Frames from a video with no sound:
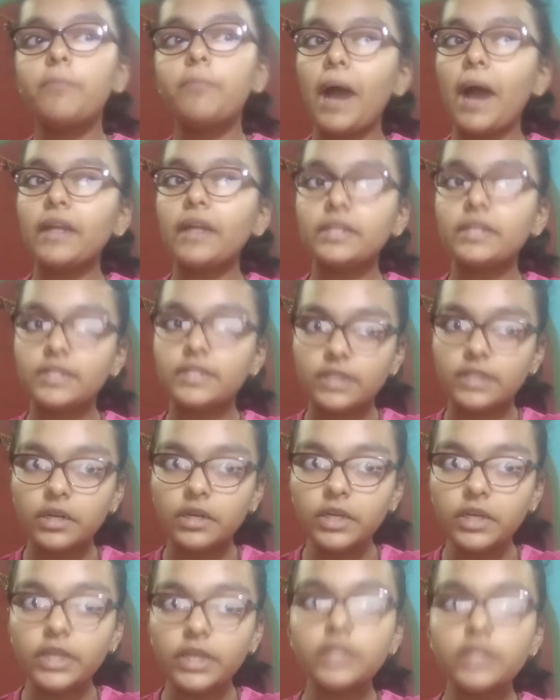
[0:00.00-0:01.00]
Parallel
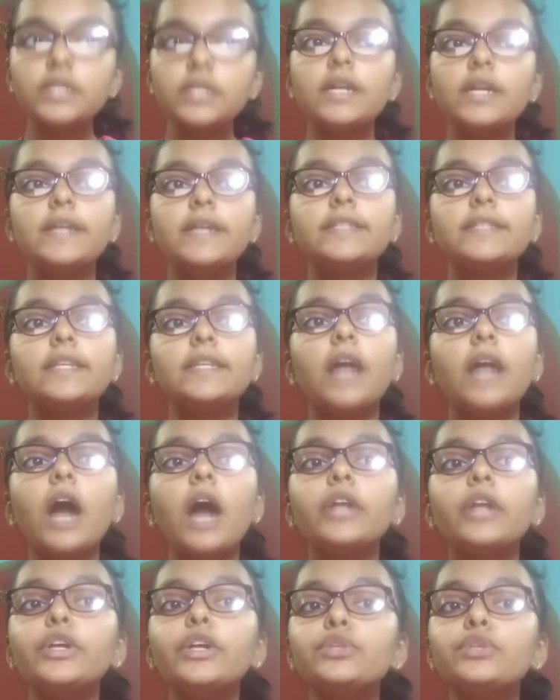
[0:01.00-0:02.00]
circuit is an
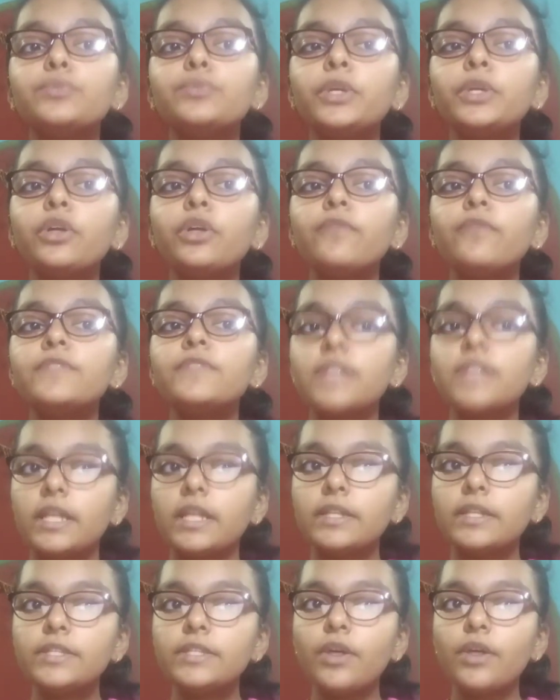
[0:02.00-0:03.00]
arrangement of
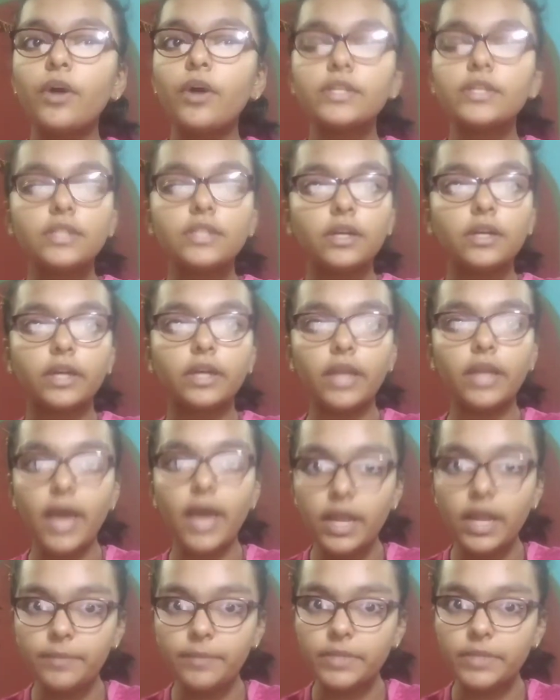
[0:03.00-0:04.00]
cells or circuit
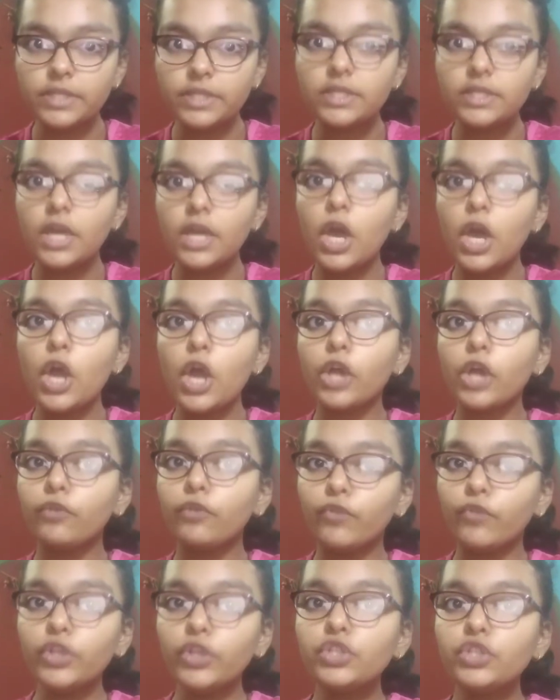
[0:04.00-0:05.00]
elements
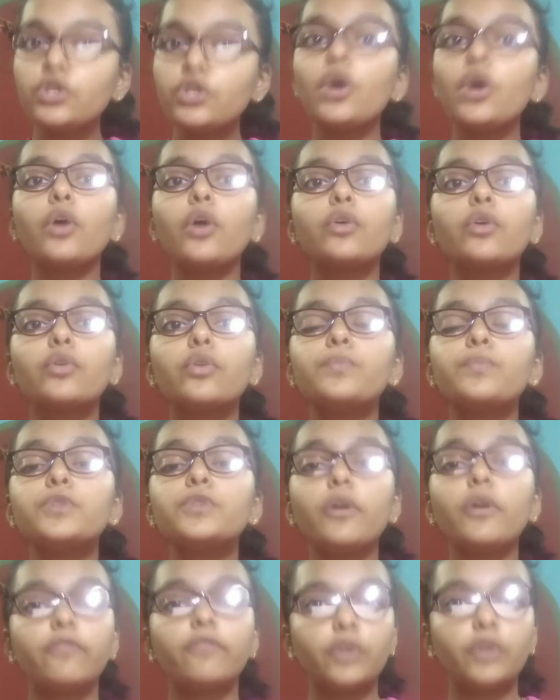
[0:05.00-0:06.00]
in which
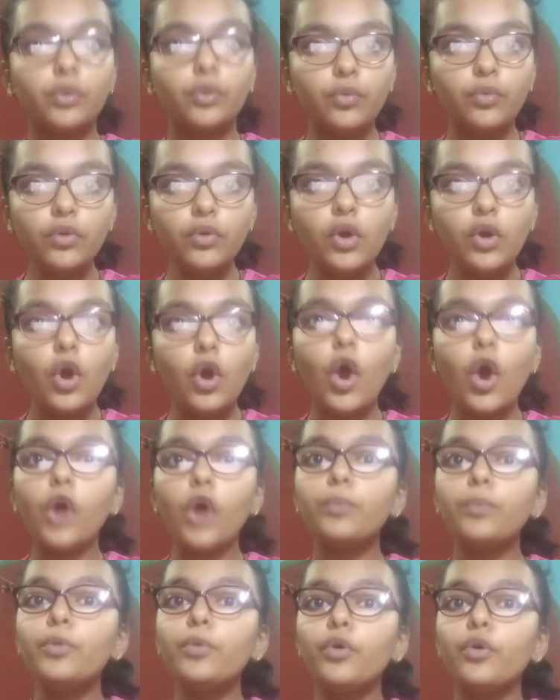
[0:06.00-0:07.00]
groups of two
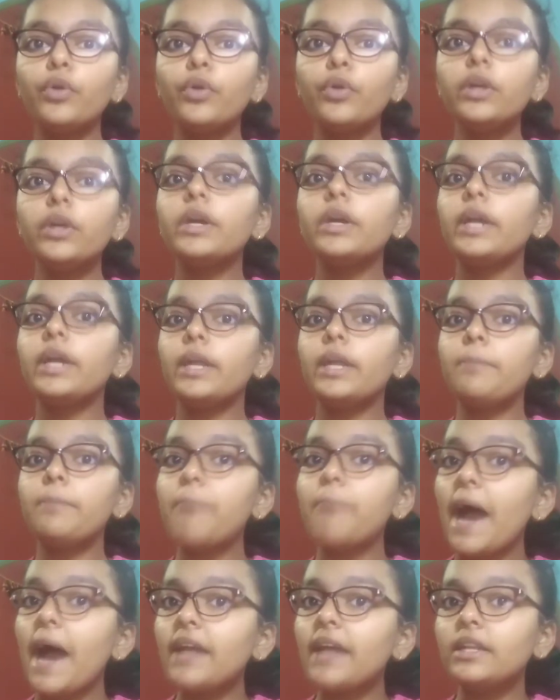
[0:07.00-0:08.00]
or more in a
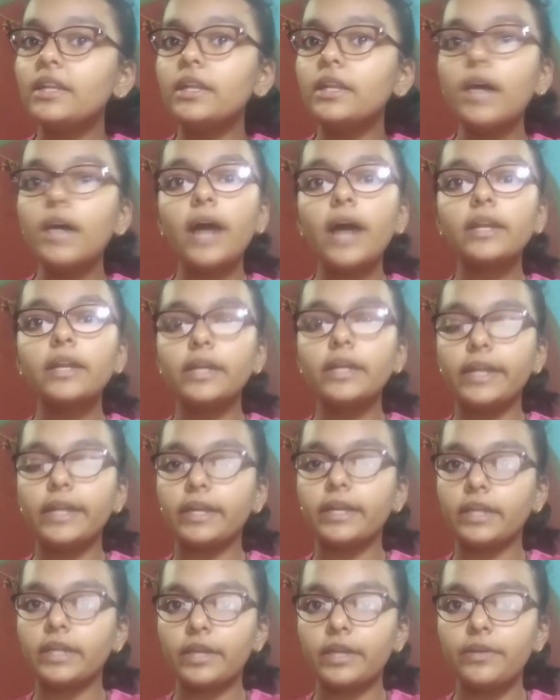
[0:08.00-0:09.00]
parallel are
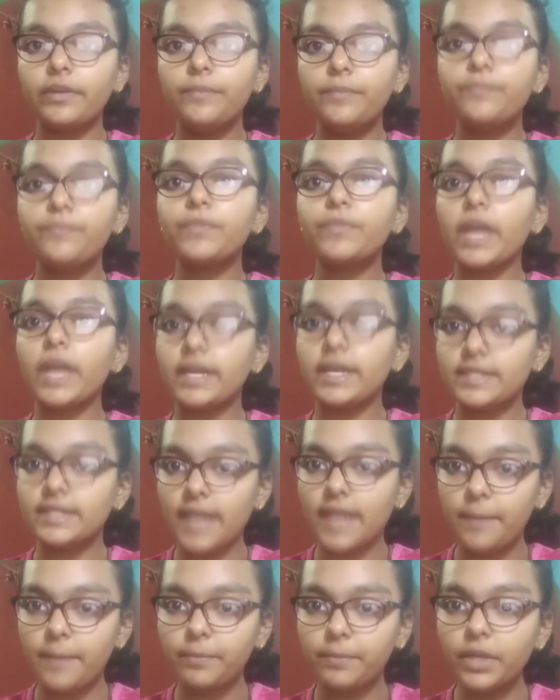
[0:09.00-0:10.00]
connected.
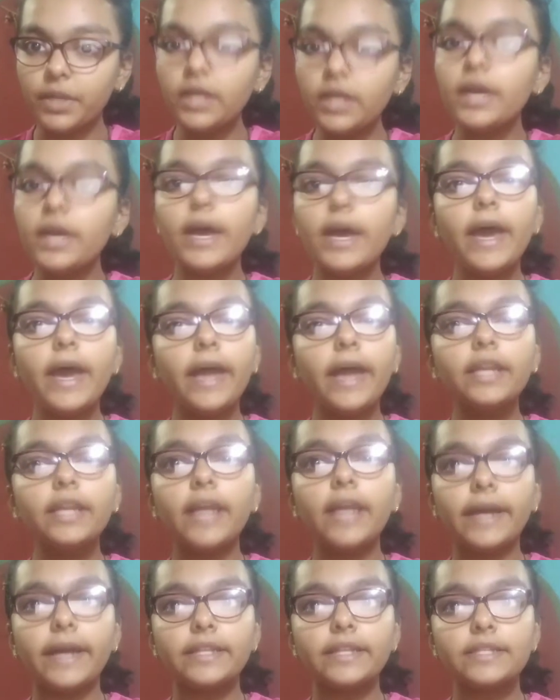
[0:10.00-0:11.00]
Example,
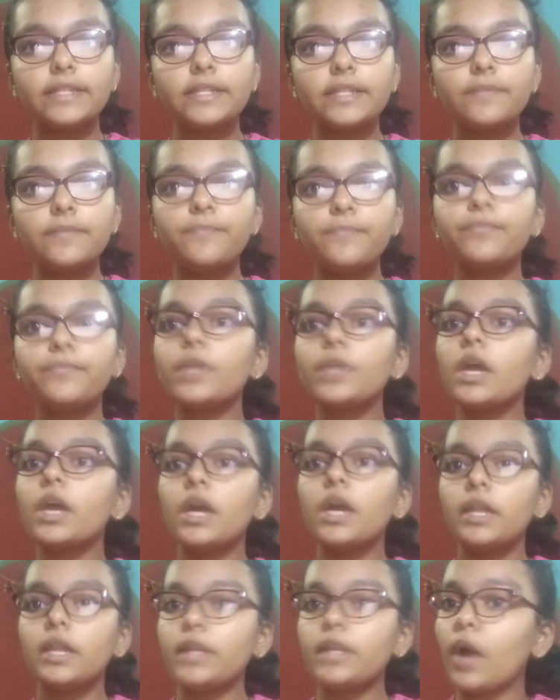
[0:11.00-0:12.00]
headlights.
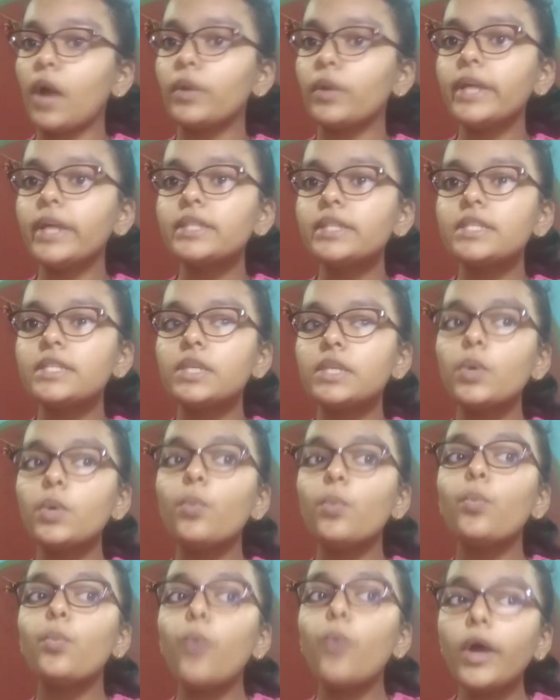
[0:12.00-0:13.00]
Now let's
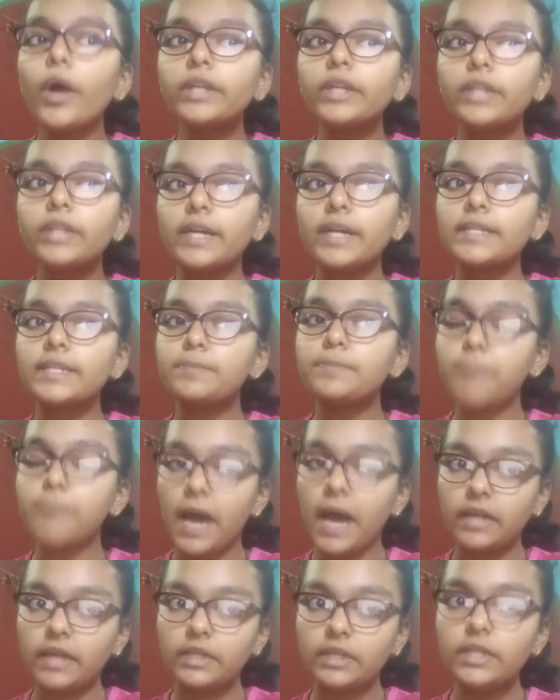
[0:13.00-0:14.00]
see what does
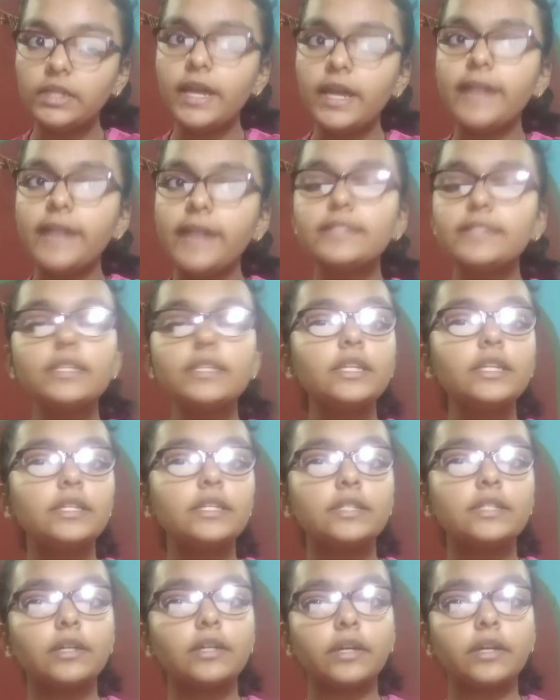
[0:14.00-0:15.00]
parallel and
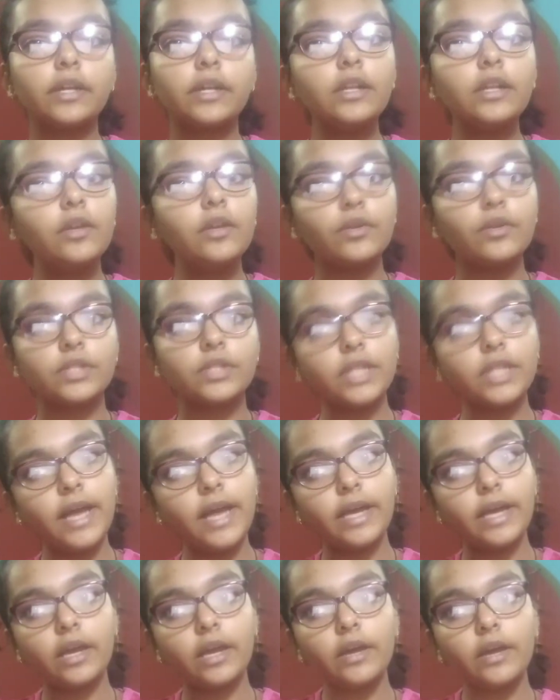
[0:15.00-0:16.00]
series circuit looks
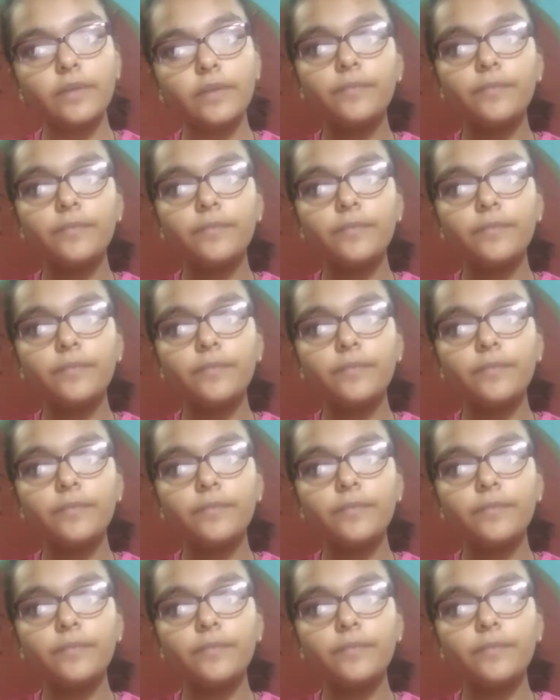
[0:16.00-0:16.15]
like.